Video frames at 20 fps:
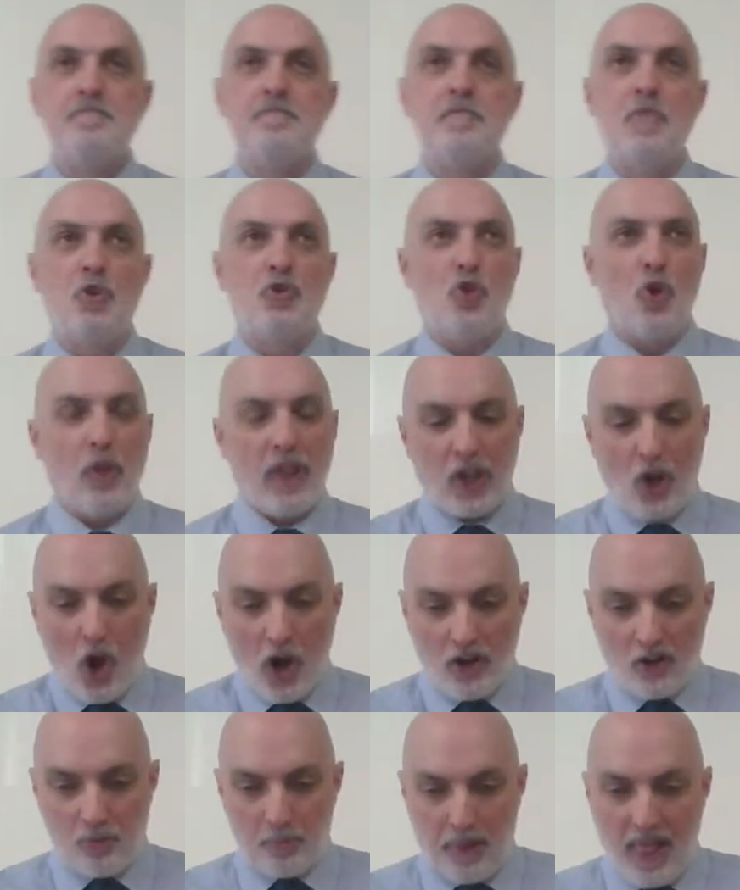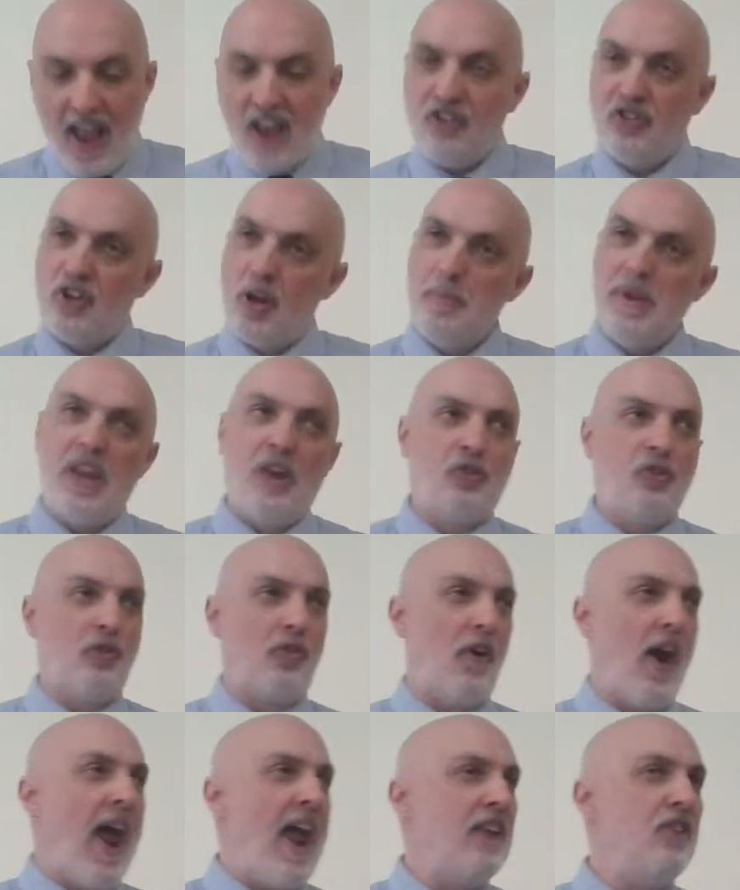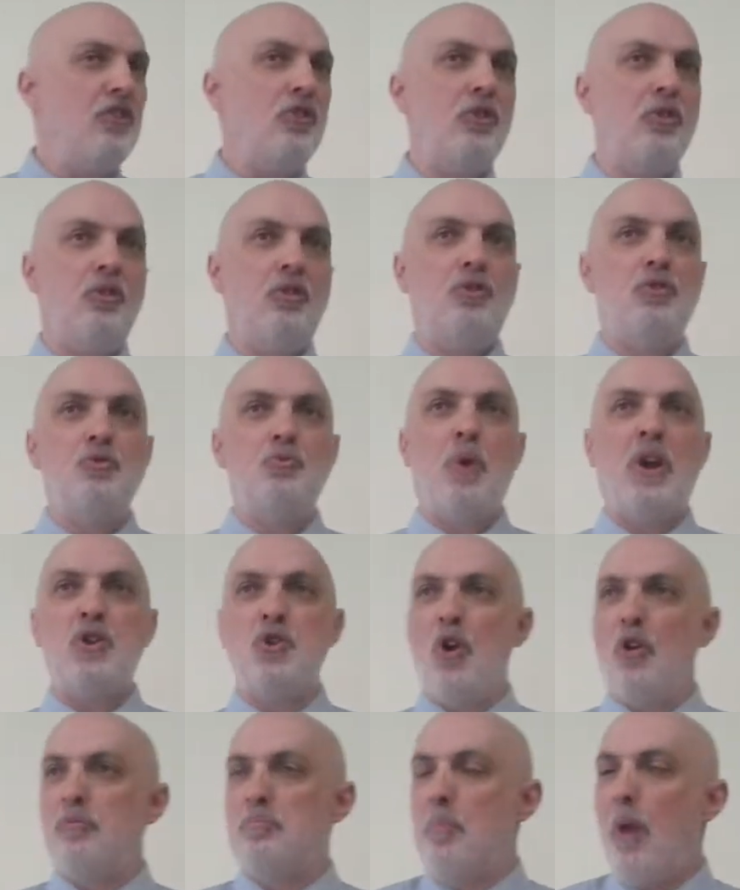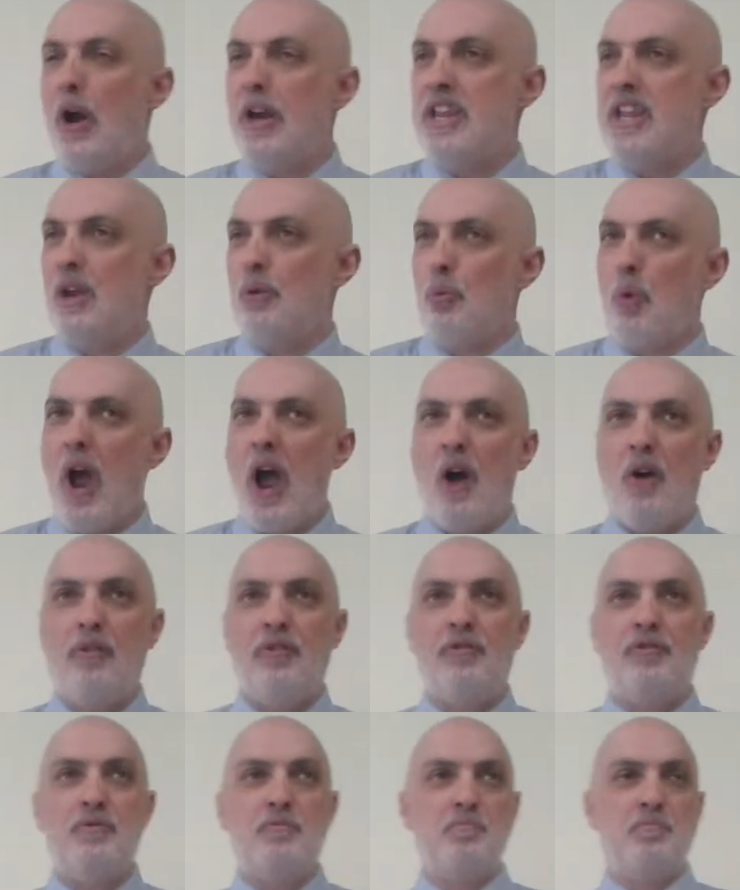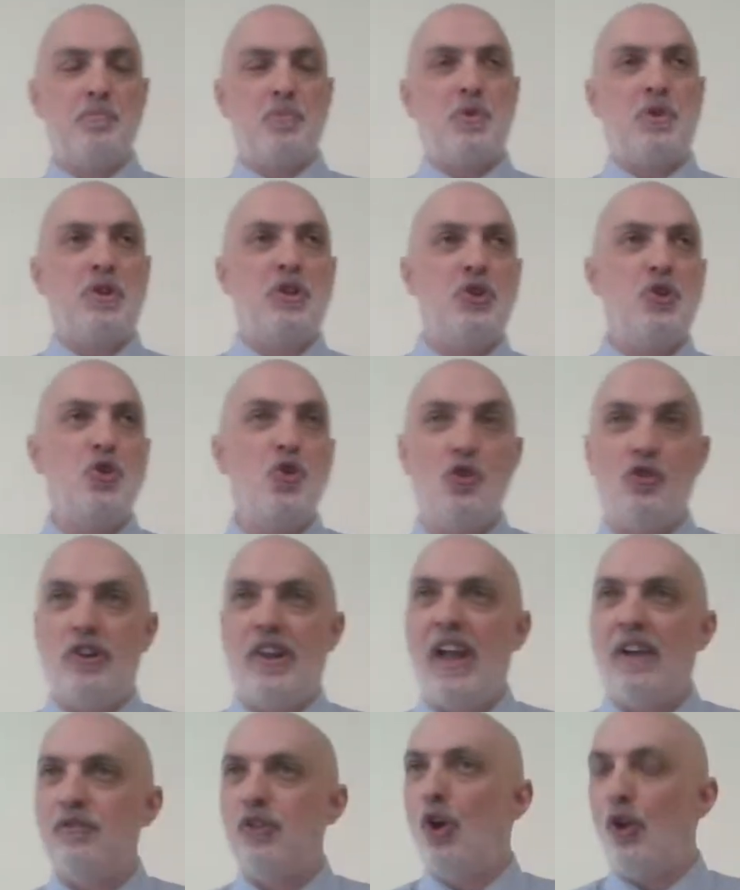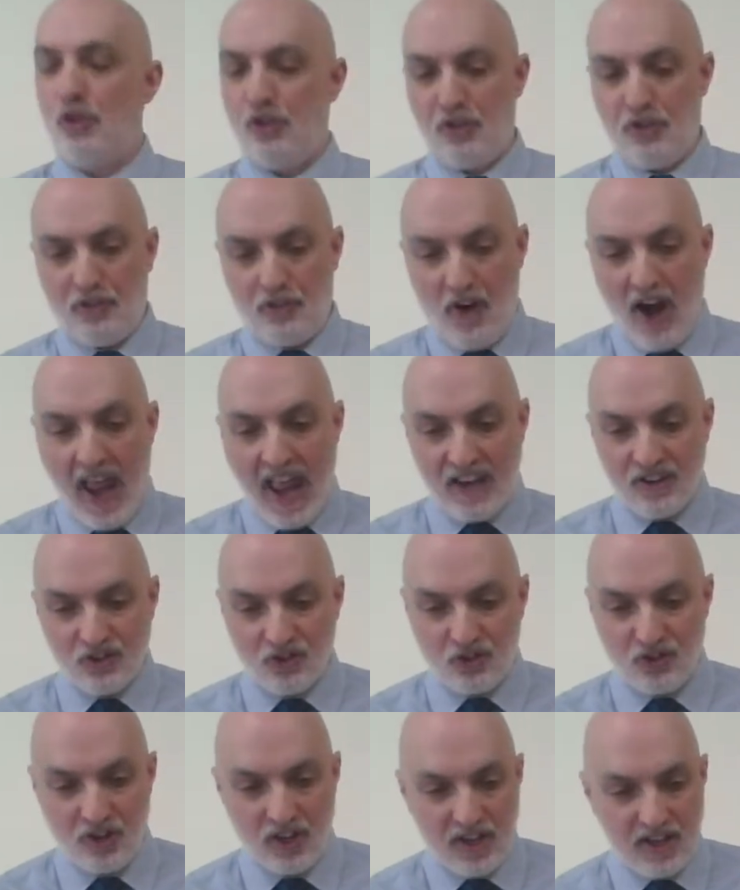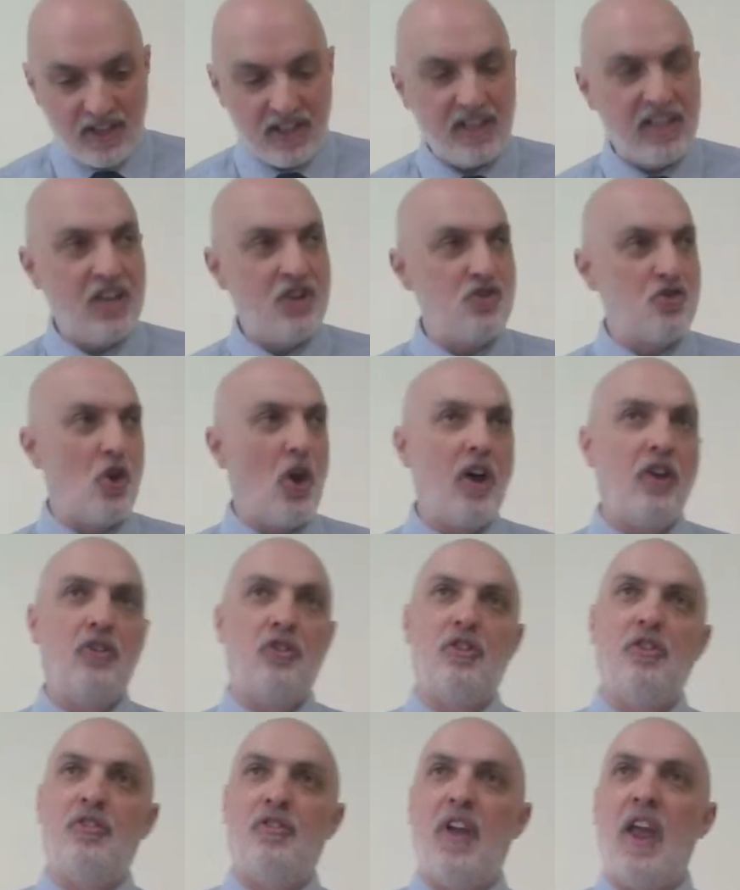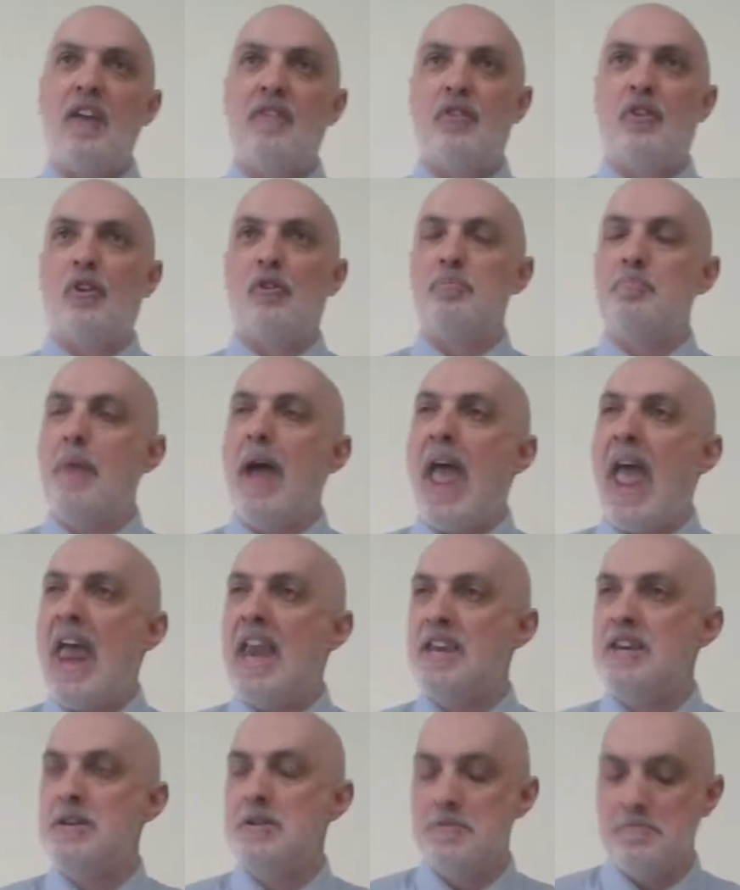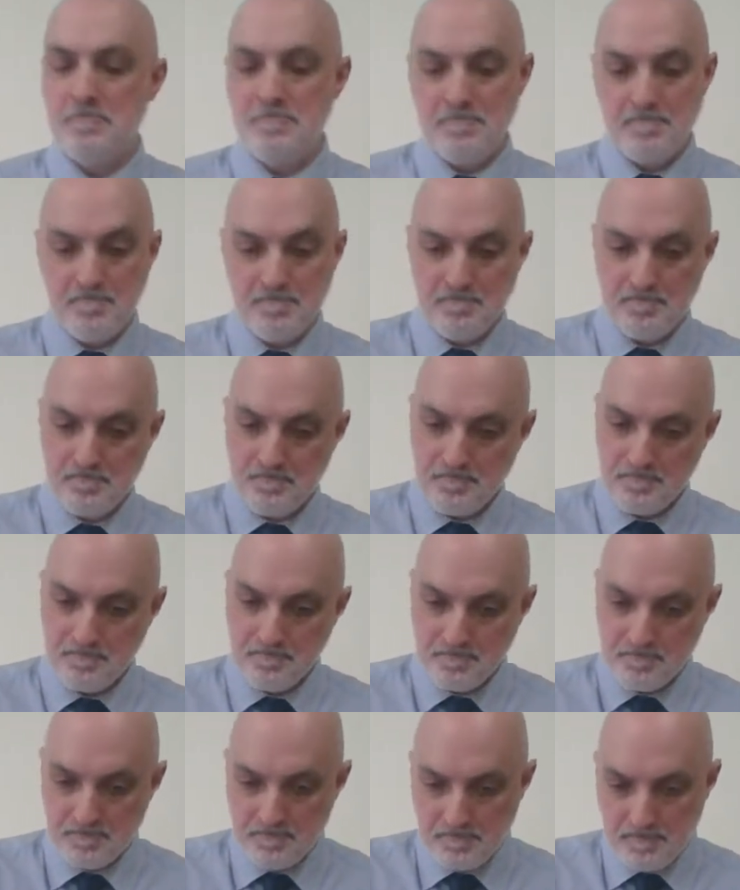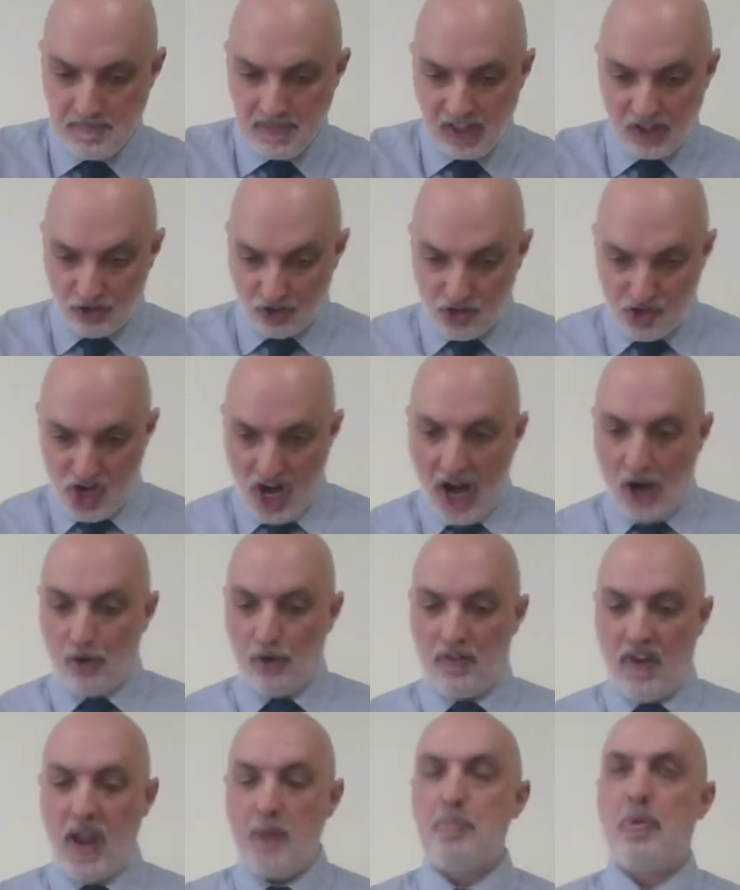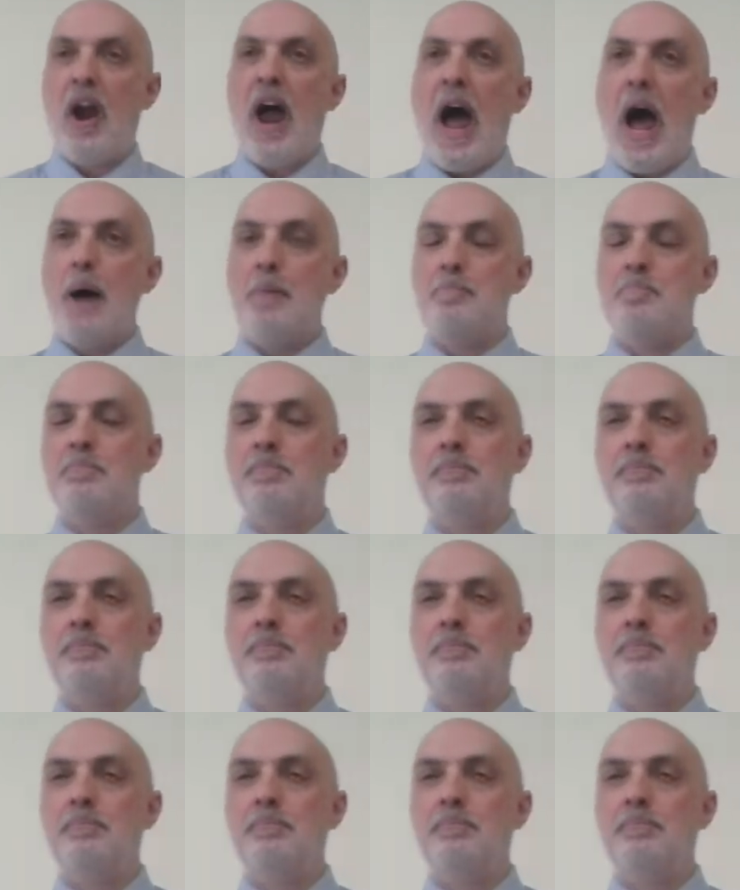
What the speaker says: Surely God has blessed him. He has friends. When you have money and wealth, you usually have lots of friends. He enjoys the favour of men. He's a child of Abraham.